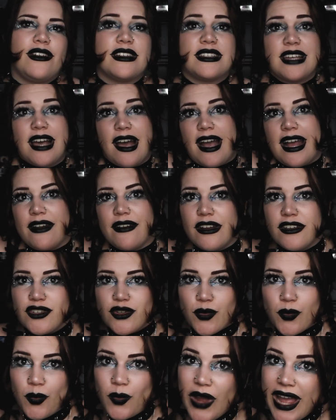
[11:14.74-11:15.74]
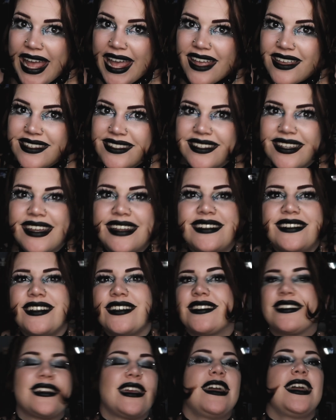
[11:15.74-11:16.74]
you could tie it around your waist. It's
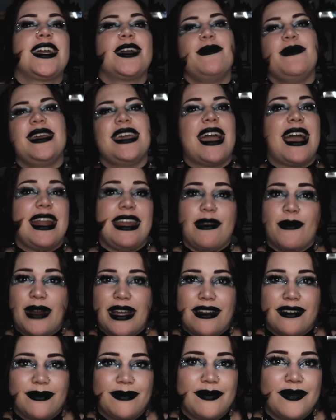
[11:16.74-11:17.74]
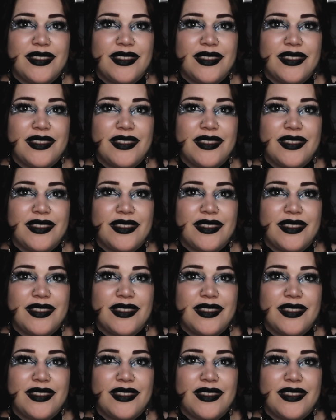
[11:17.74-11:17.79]
just, it can be anywhere.